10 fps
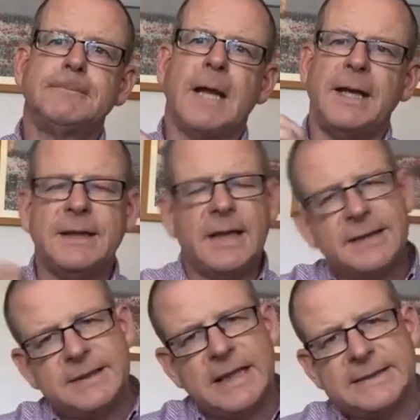And
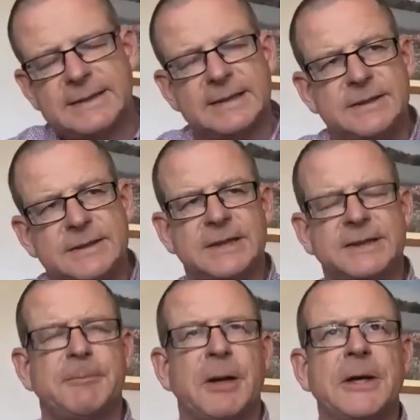it just
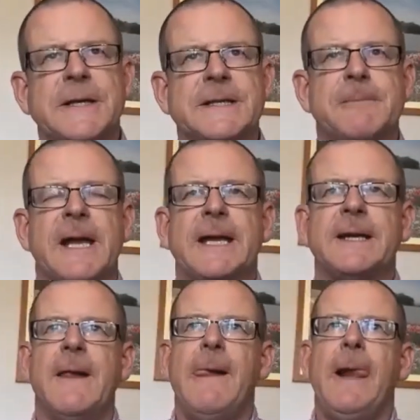spoke to me,
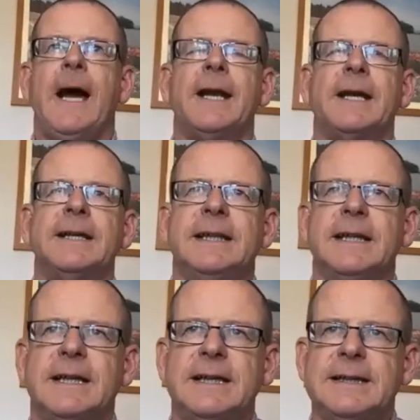and
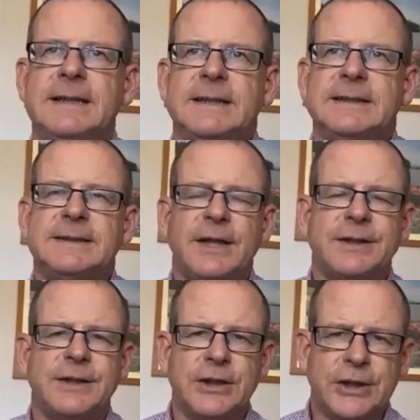I
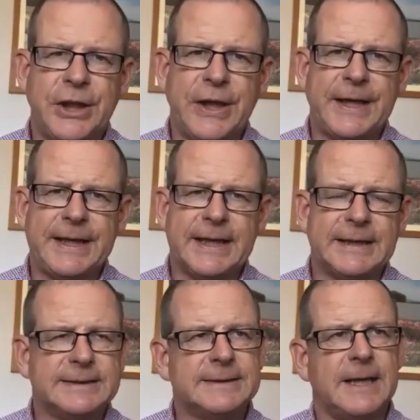started looking at it
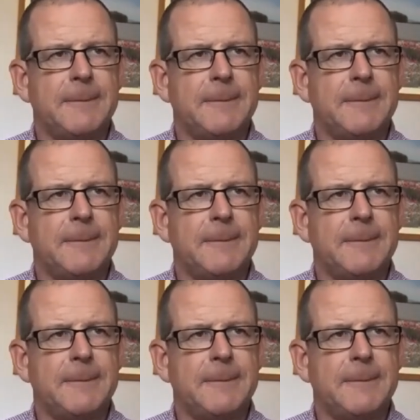as